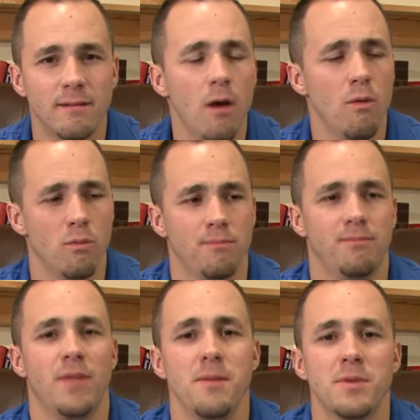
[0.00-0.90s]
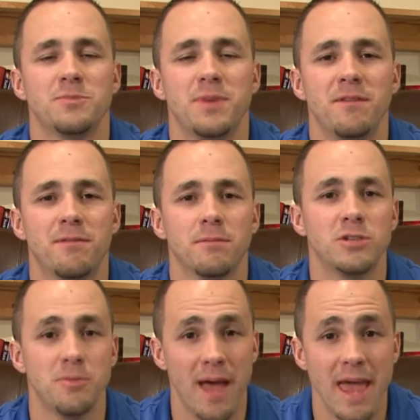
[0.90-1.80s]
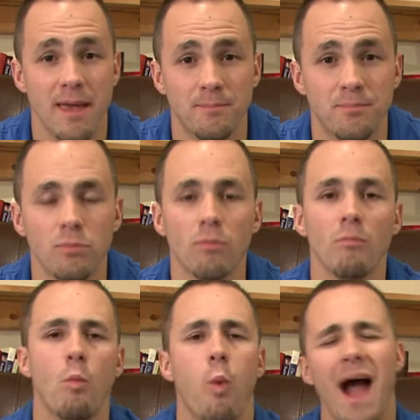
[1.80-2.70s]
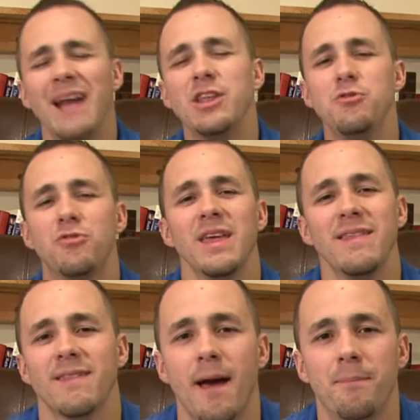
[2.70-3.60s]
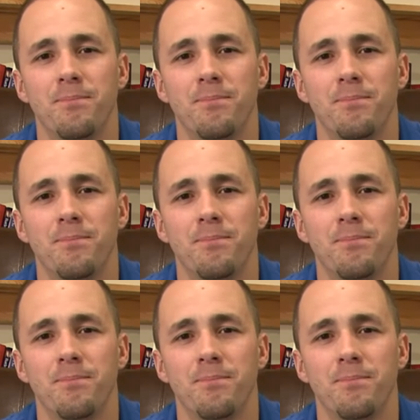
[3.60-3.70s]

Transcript: Oh, they must be from Japan. Why do you think that?